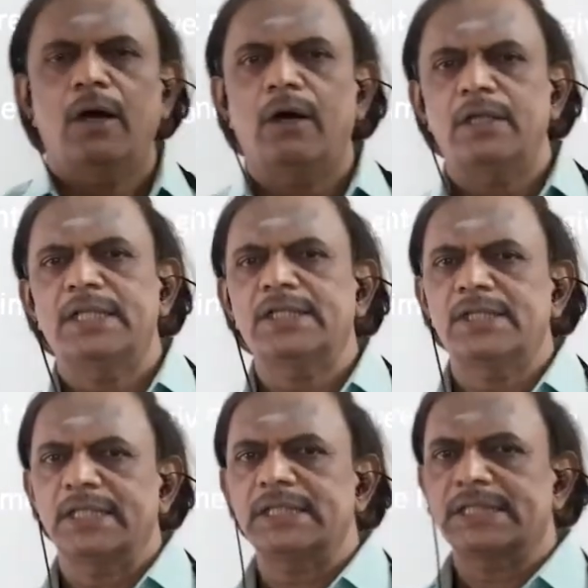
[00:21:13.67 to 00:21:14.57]
All these
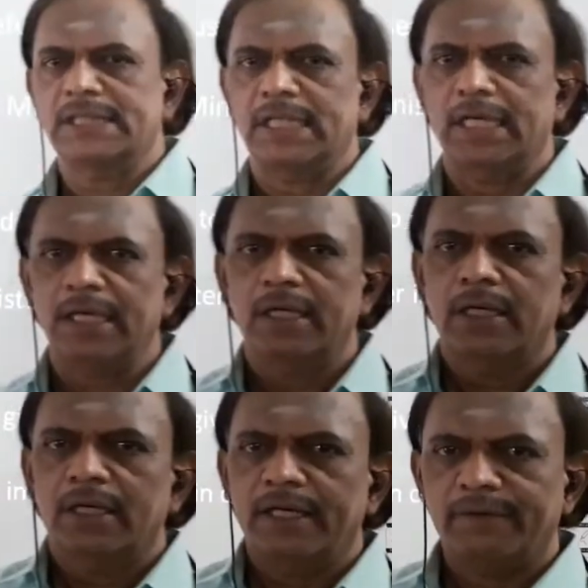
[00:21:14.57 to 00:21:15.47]
things
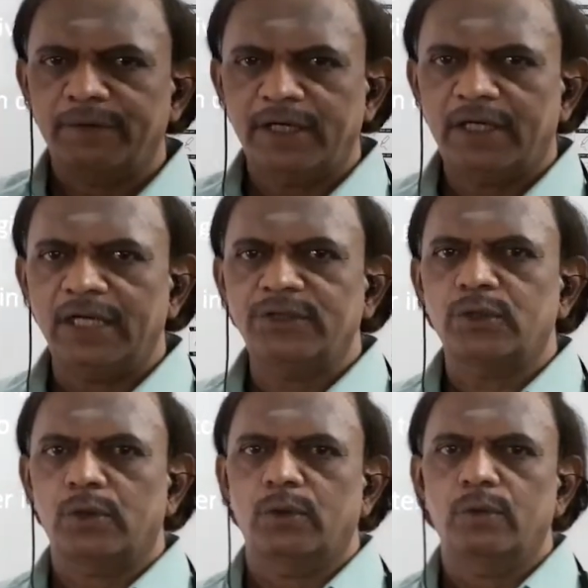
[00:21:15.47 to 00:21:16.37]
definitely
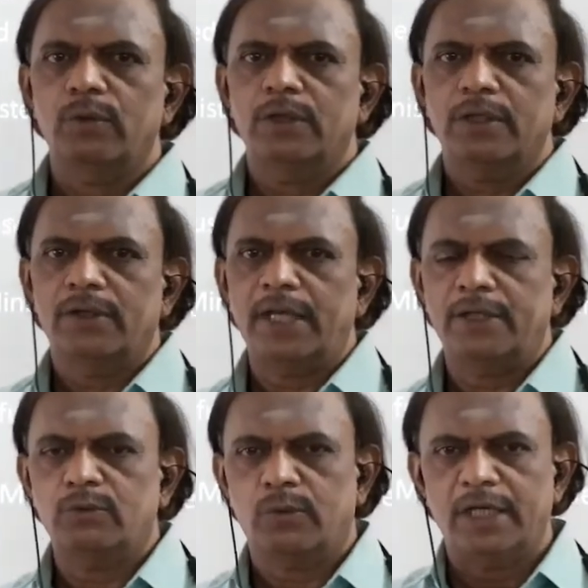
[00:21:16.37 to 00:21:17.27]
show
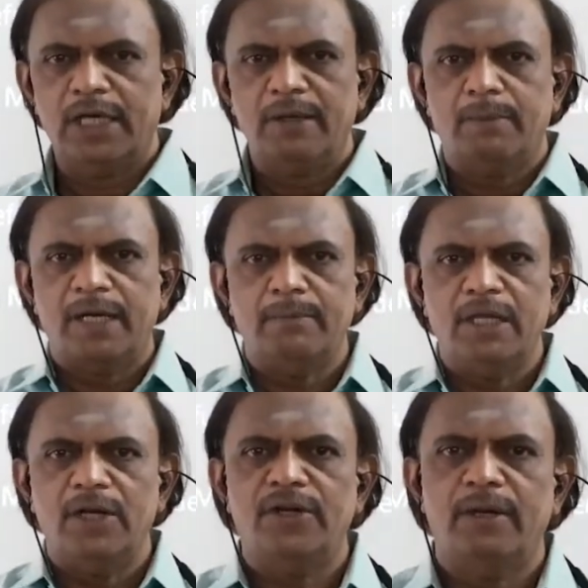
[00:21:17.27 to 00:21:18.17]
that only by
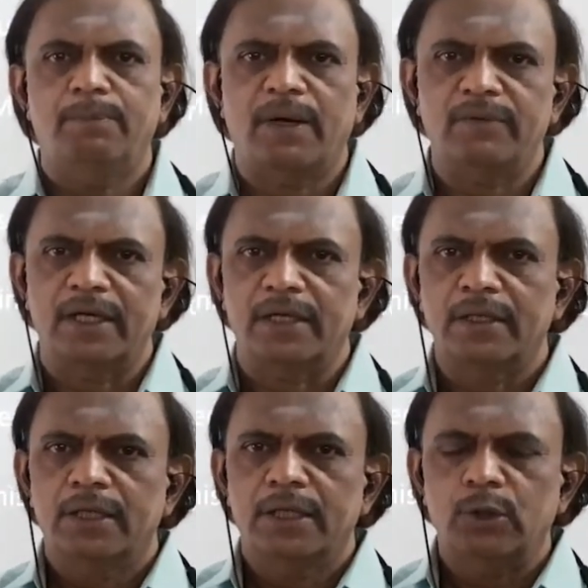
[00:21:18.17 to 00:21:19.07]
military
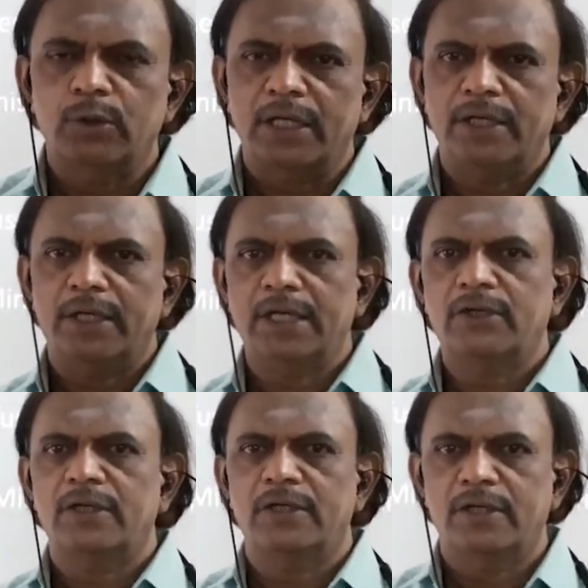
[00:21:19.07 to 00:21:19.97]
power you can
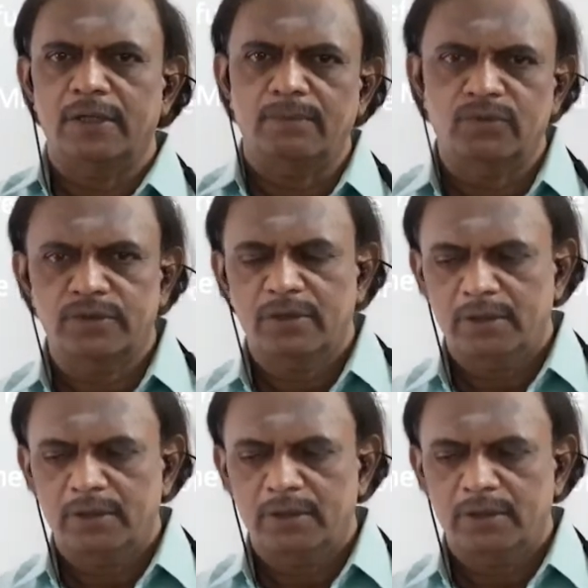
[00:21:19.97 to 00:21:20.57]
dictate terms.